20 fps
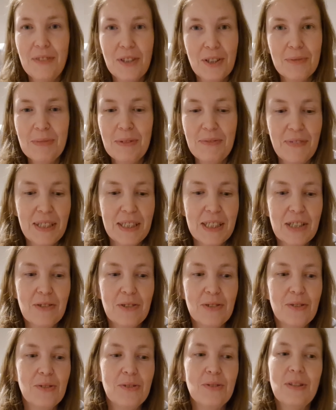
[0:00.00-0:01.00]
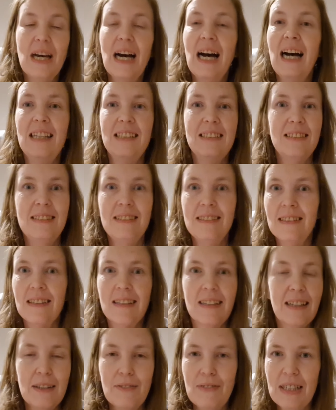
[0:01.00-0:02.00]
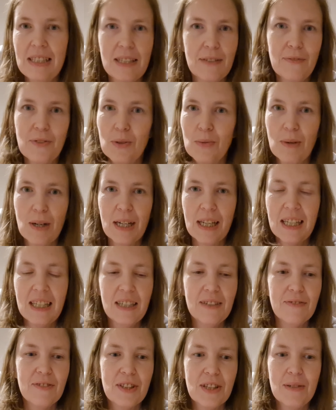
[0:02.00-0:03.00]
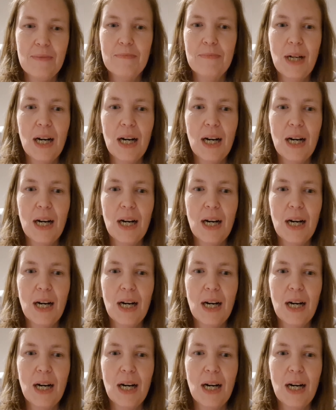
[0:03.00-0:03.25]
film the video and all that and get ready for work and everything,